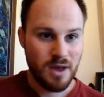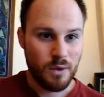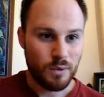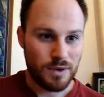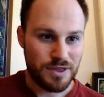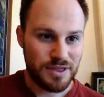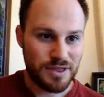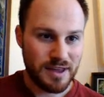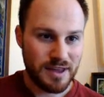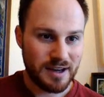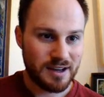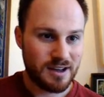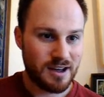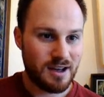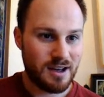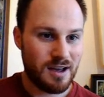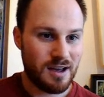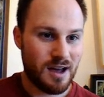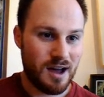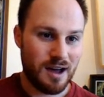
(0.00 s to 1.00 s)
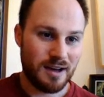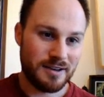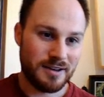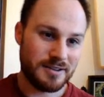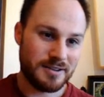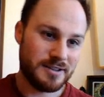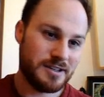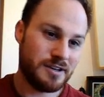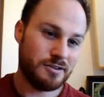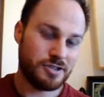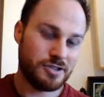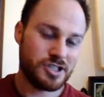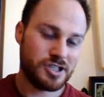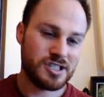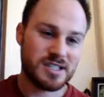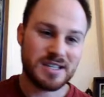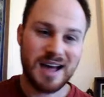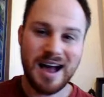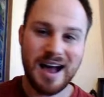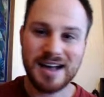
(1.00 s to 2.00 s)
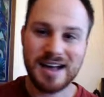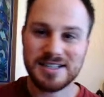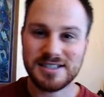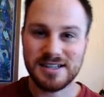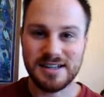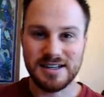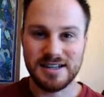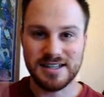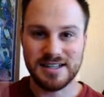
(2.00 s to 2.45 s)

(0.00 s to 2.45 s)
We think, just as Hasta